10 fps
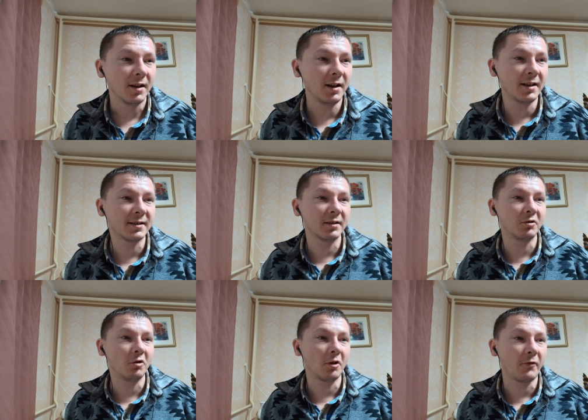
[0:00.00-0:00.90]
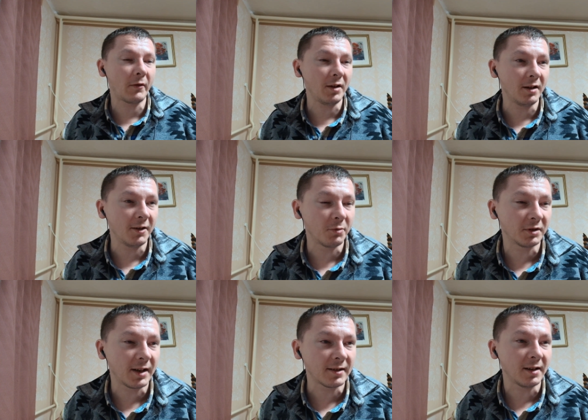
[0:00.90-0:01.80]
listen to your favorite English
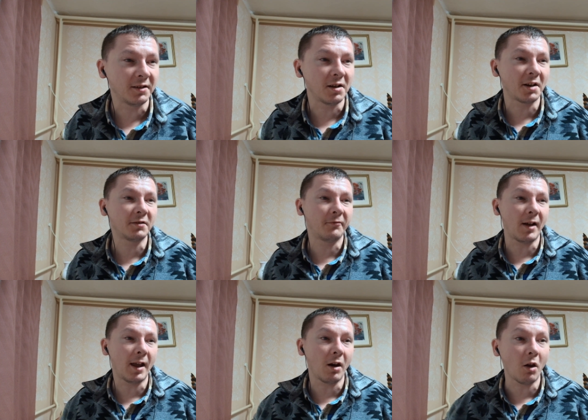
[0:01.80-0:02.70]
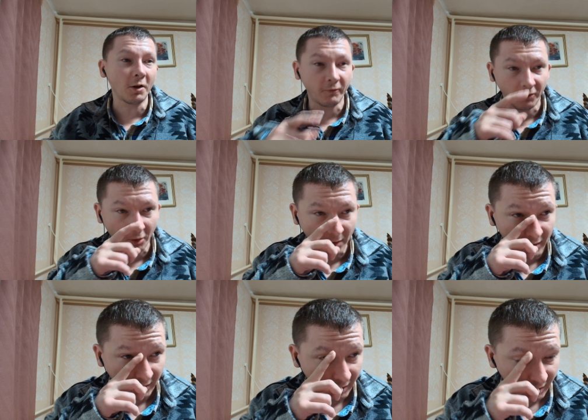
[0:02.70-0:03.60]
podcast and learn a lot from it.